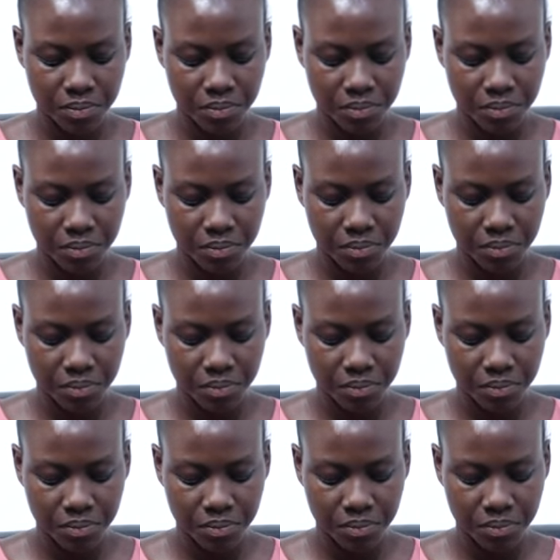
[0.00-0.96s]

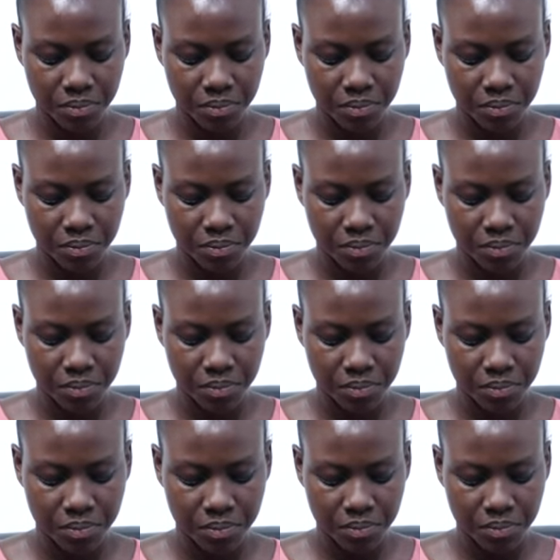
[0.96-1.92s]

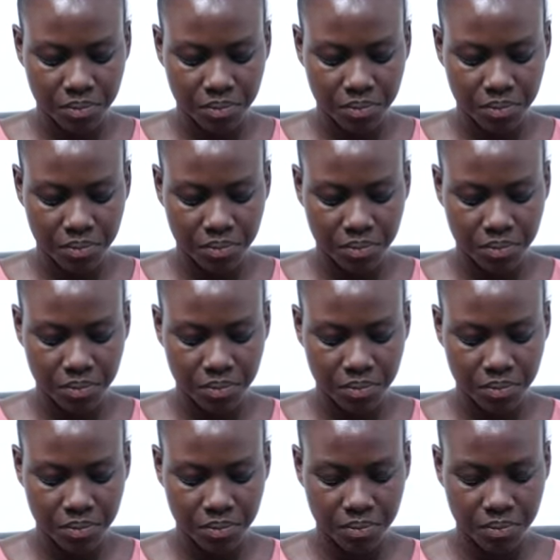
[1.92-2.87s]

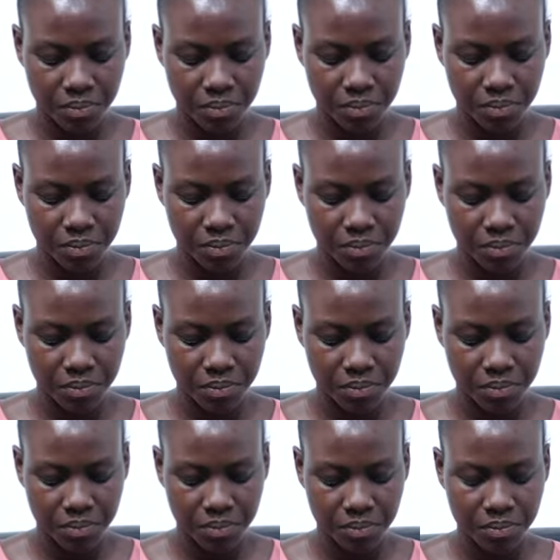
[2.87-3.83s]

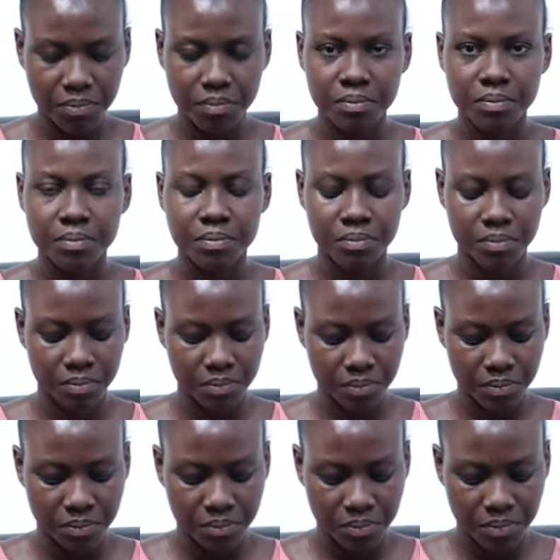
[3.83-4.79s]

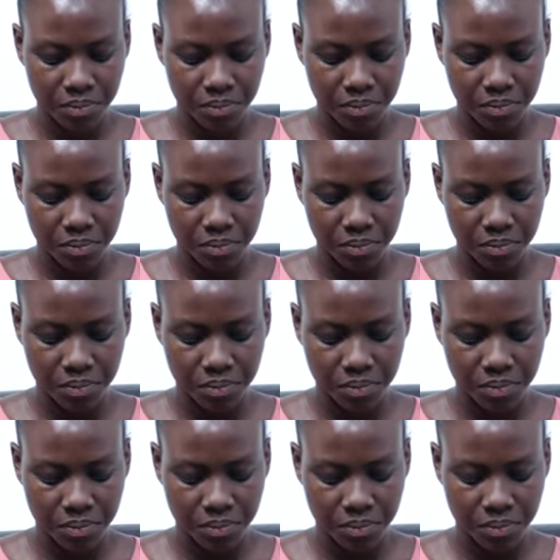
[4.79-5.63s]
(not speaking)